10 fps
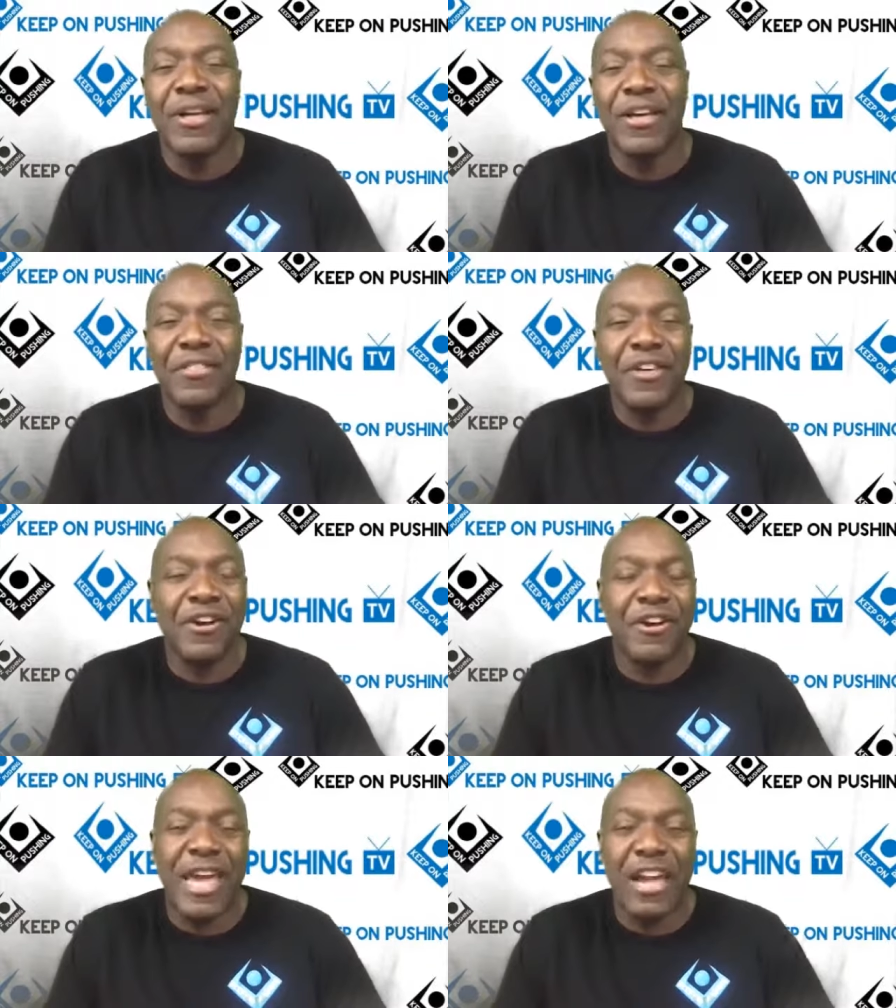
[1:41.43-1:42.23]

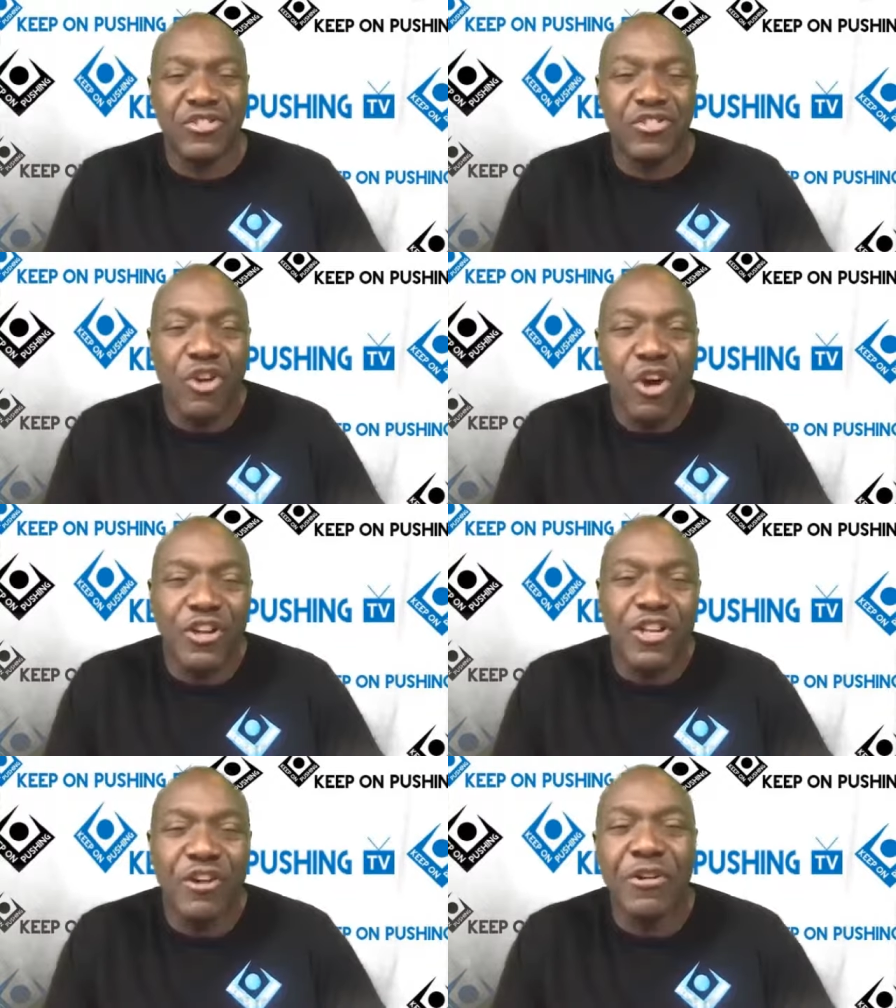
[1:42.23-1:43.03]
Their
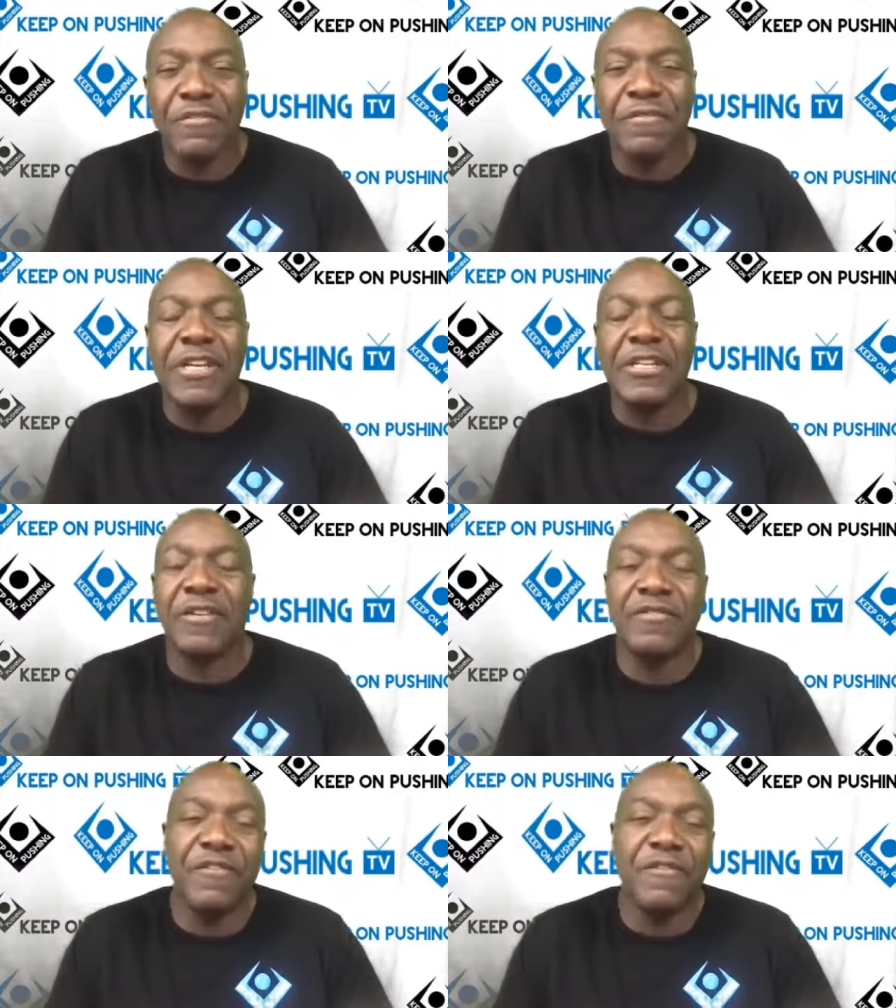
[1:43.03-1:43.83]
extraordinary feat of